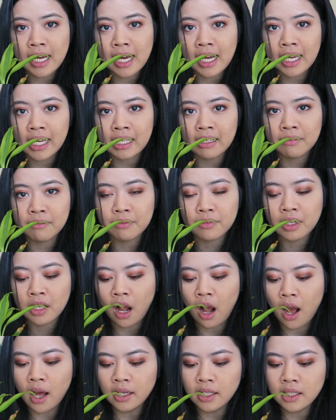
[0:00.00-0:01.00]
I
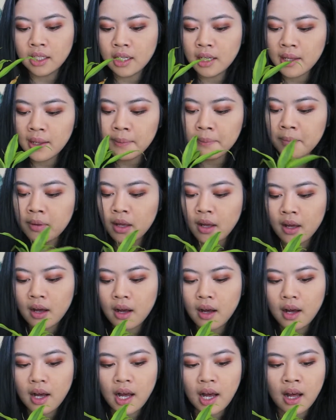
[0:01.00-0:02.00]
gotten him.
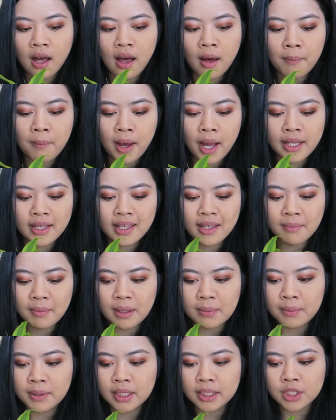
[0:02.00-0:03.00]
I think
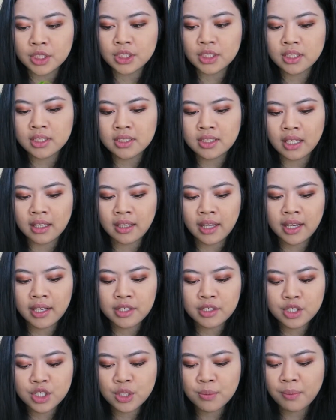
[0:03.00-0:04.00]
maybe it's just a
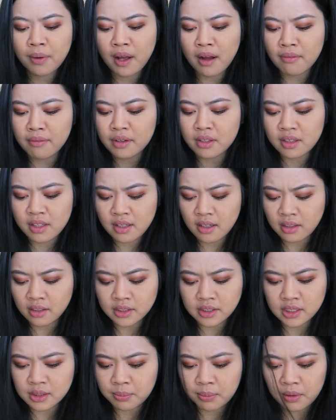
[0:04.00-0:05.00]
sunlight issue, but everything
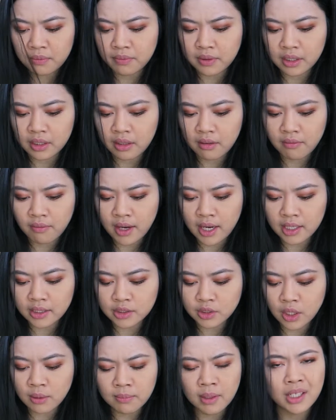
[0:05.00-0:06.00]
else is perfectly
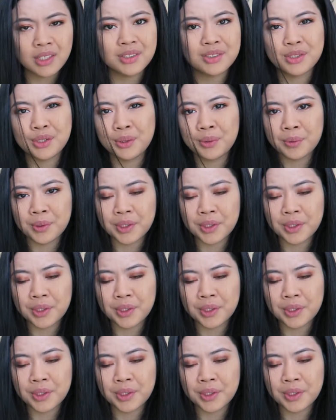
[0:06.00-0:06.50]
fine, so I'm not too